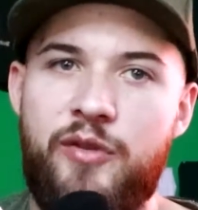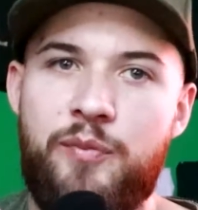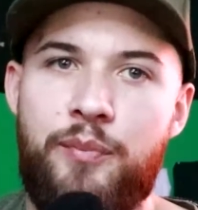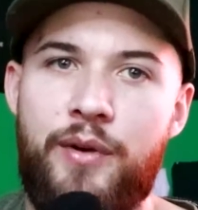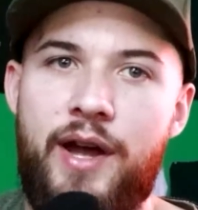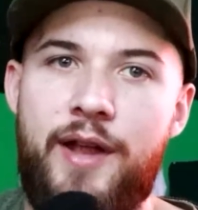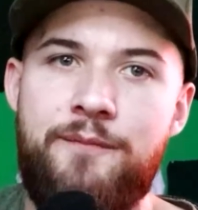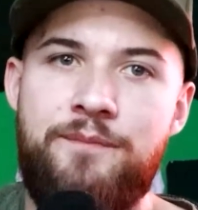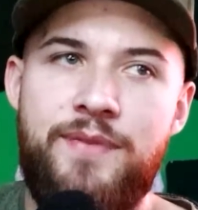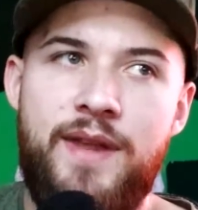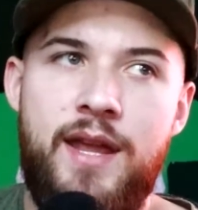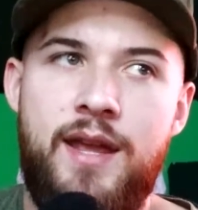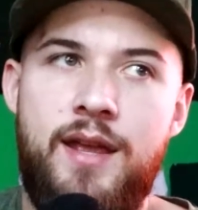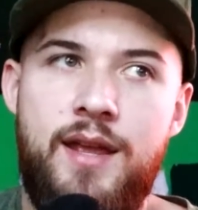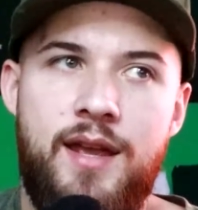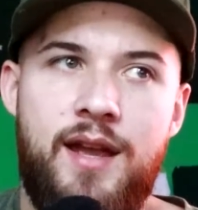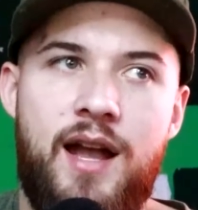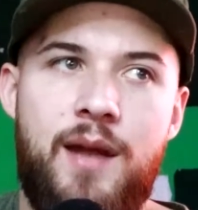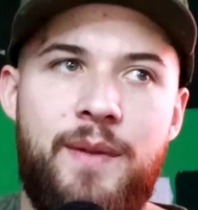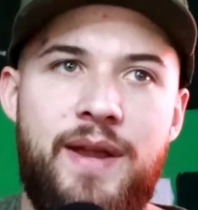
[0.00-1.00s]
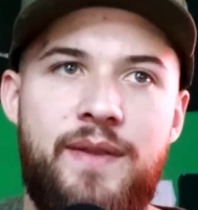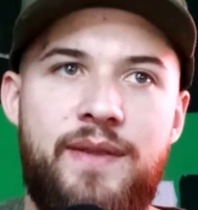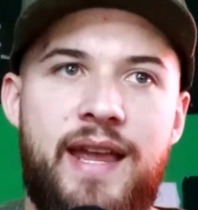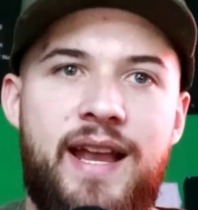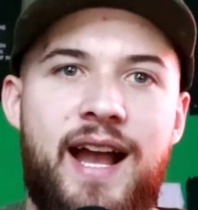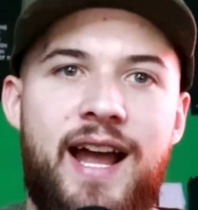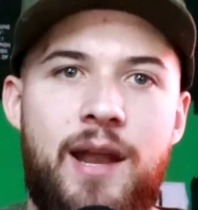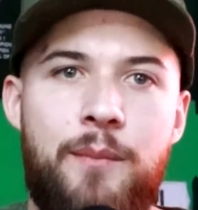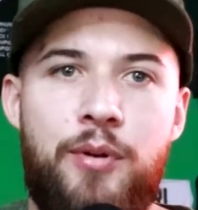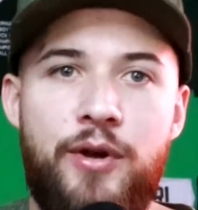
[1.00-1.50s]
But I mean, they
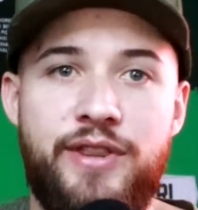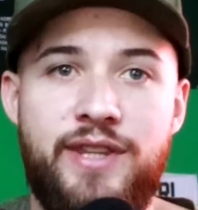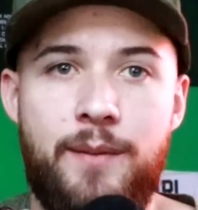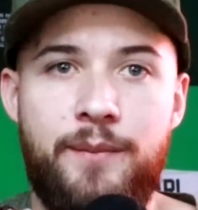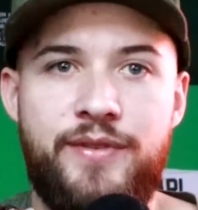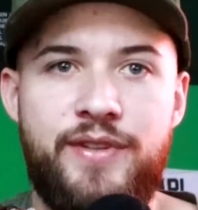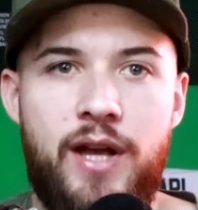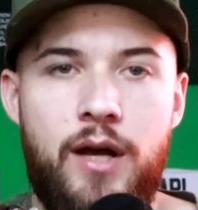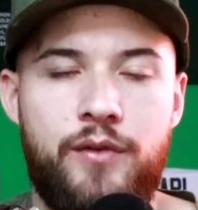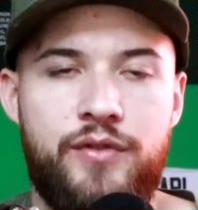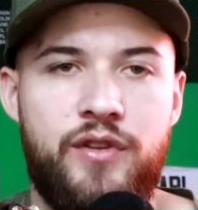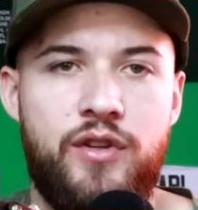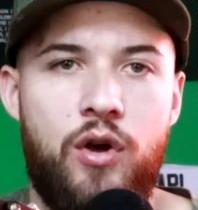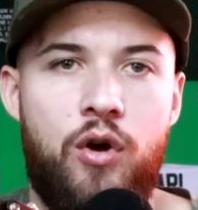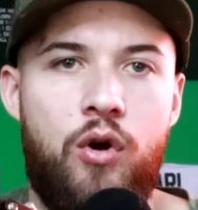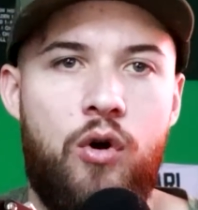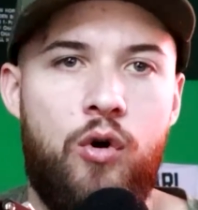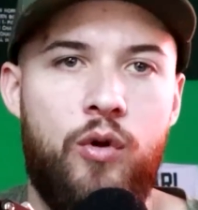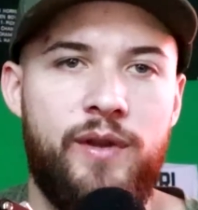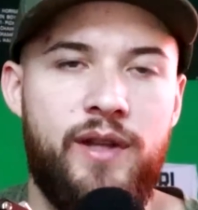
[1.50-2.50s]
kind of put themselves in the hole.